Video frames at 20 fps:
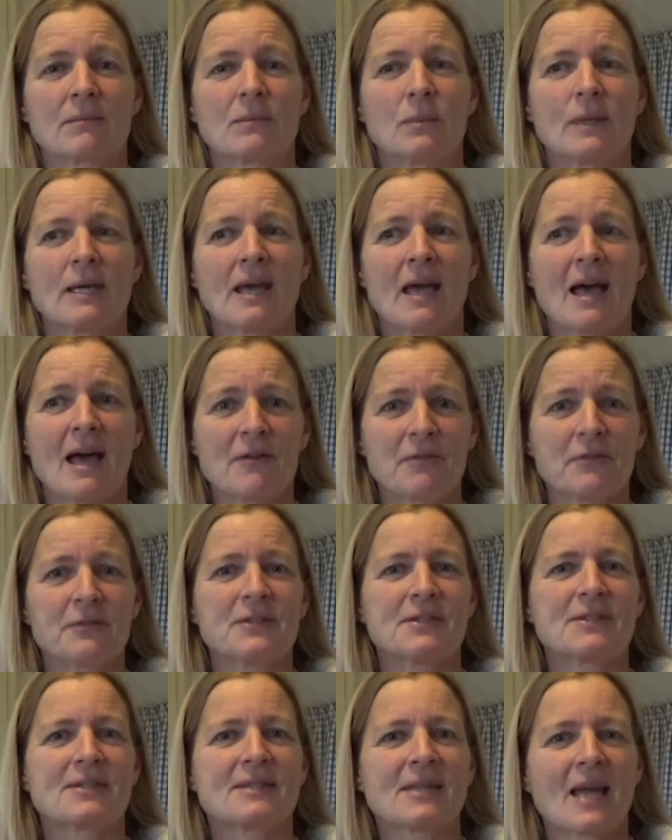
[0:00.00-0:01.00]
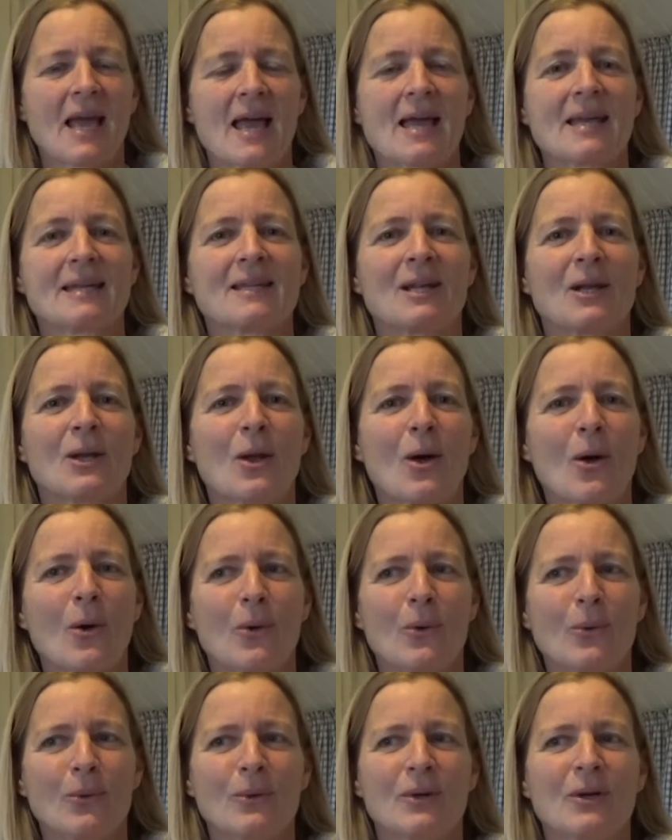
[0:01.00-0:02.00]
We have to stand
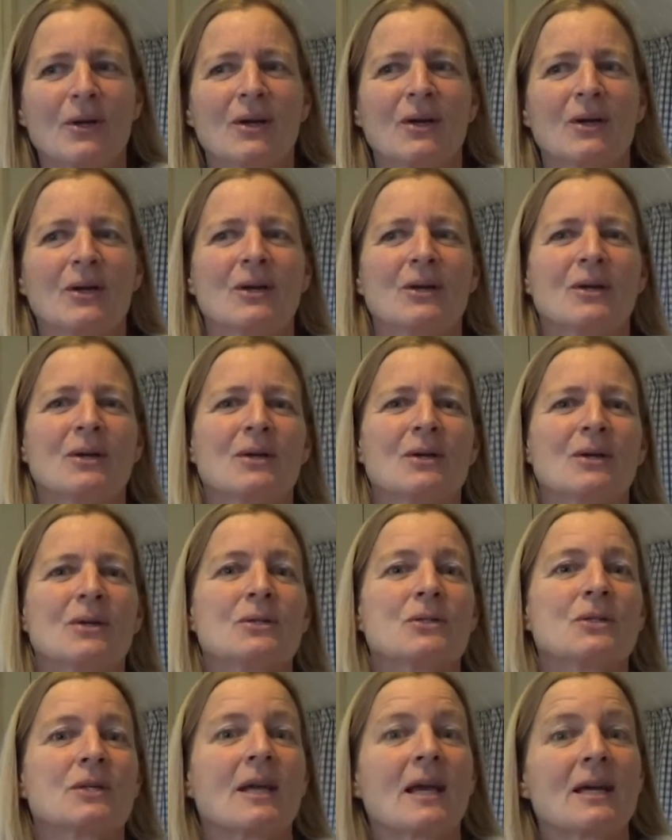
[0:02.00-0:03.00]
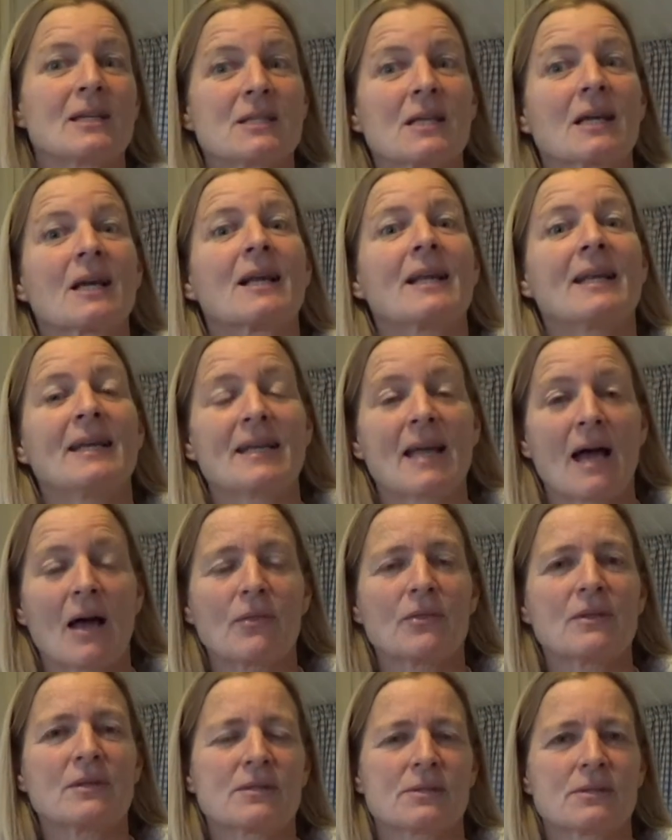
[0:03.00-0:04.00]
alone to get to clean
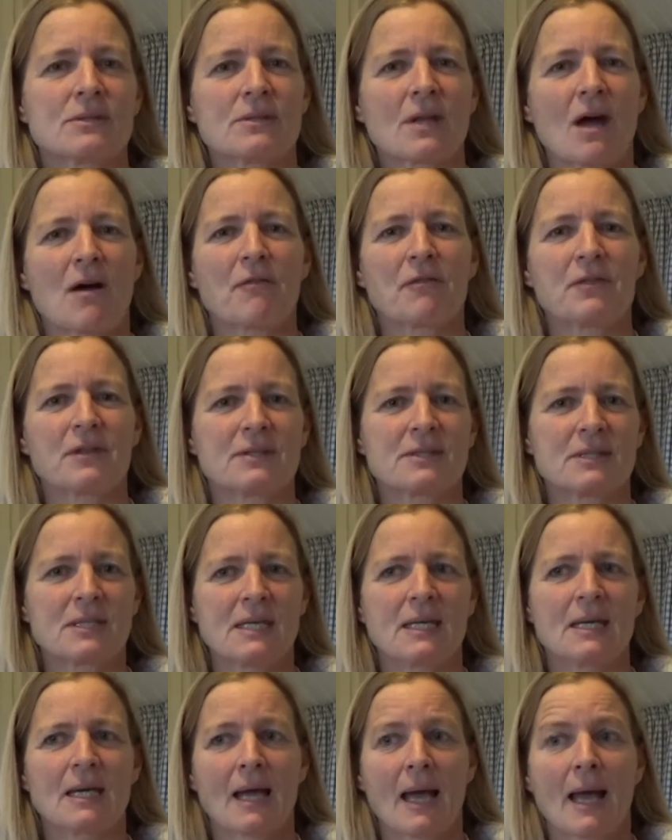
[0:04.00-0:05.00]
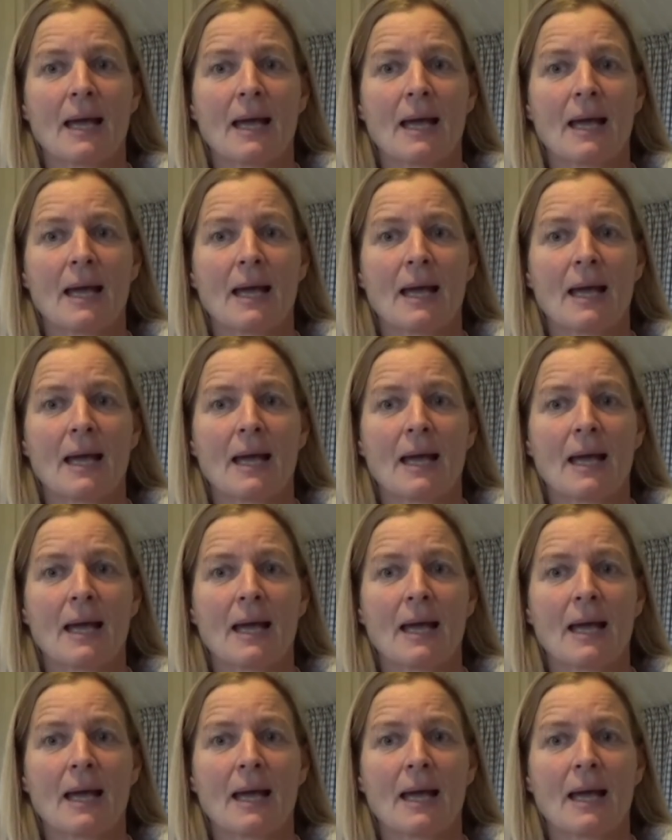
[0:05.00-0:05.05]
out this stuff that's here.